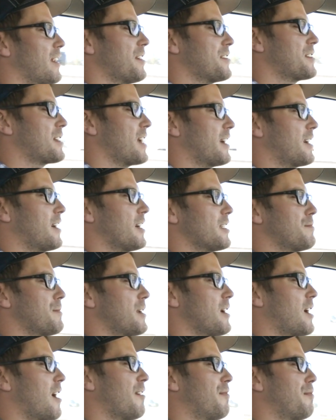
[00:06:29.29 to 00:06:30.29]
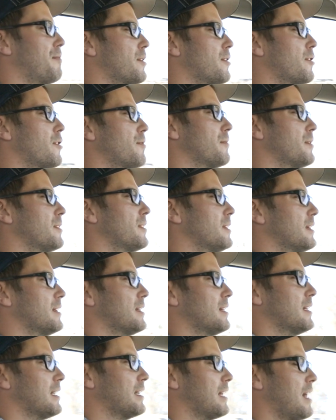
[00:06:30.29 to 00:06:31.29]
Now this guy cuts me off,
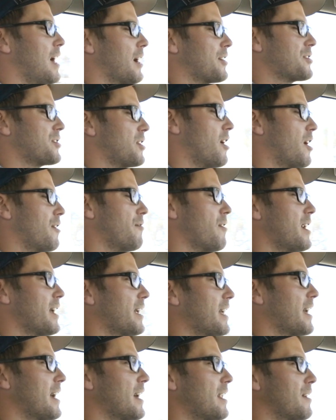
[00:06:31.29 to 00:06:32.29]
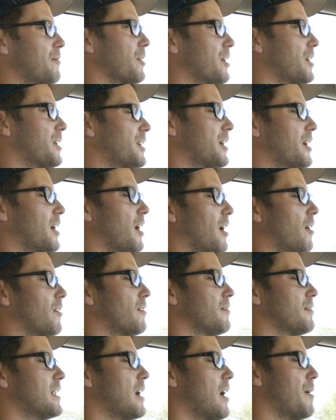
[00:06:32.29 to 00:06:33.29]
boom, locks on red again, we're good to
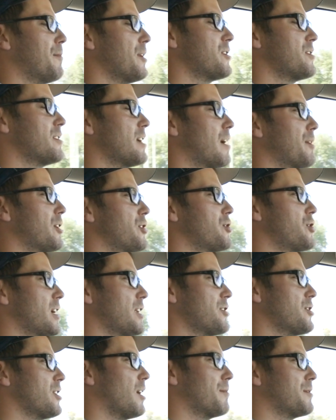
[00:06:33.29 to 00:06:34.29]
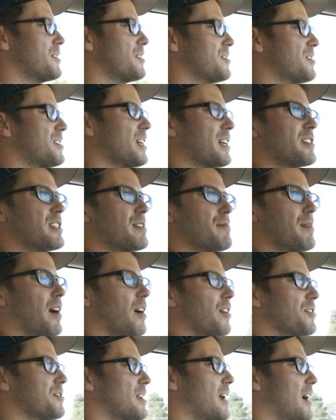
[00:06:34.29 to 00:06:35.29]
go. Now I'm gonna change it up to 60
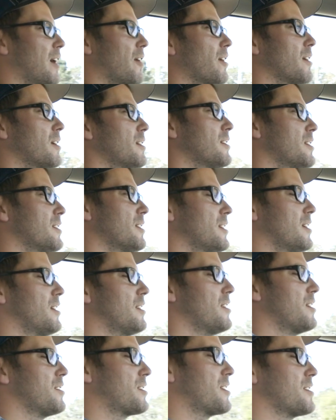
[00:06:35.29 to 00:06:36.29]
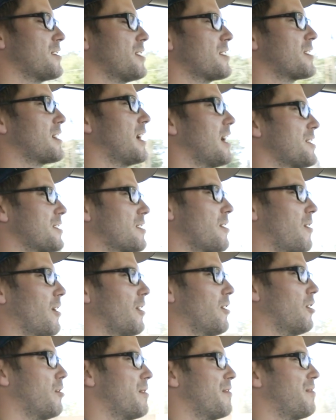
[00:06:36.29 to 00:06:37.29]
miles an hour, just because this guy's going
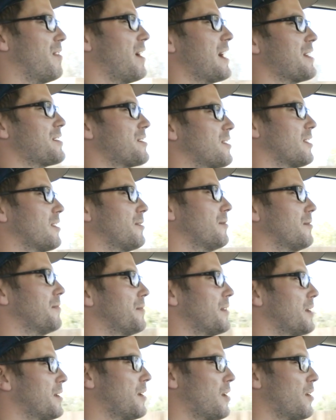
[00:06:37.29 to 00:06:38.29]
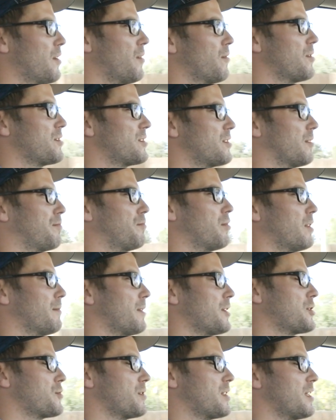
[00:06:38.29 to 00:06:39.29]
a little bit faster and we're still pretty
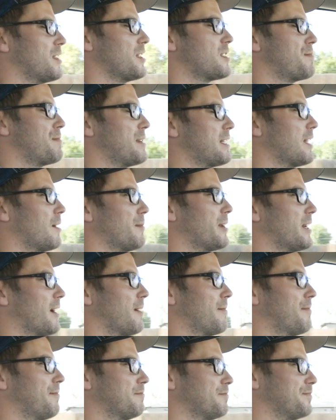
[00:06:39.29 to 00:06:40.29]
much within the speed limit here.